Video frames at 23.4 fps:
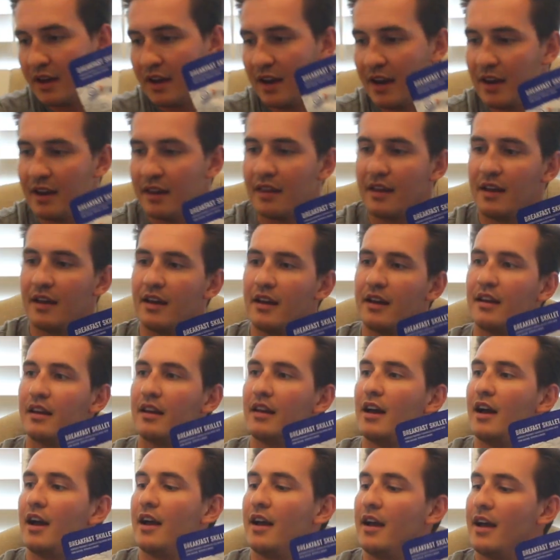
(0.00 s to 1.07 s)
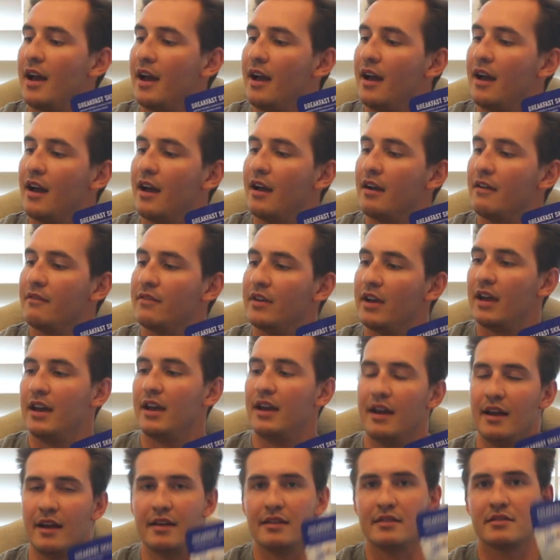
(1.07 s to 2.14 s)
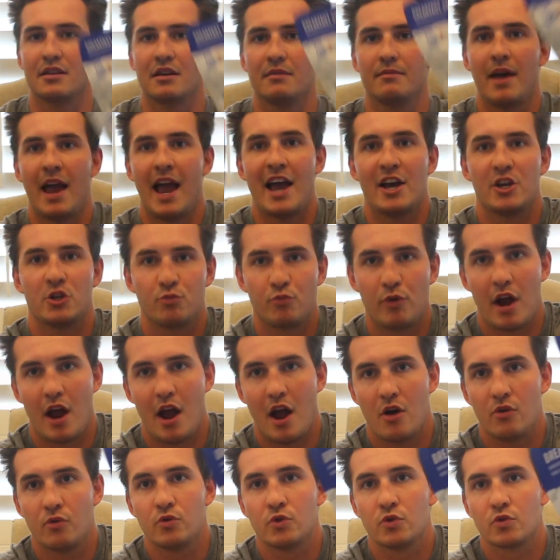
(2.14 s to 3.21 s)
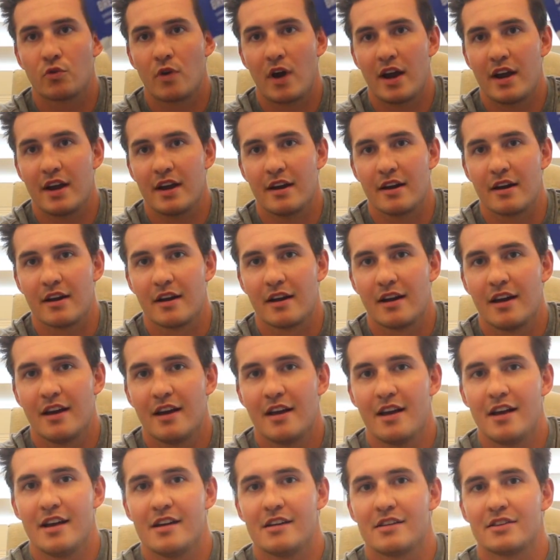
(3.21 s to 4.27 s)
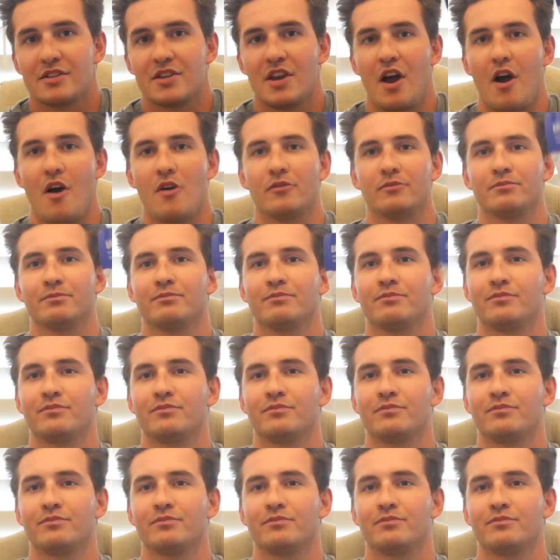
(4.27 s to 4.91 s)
and then I have some hash browns right here. So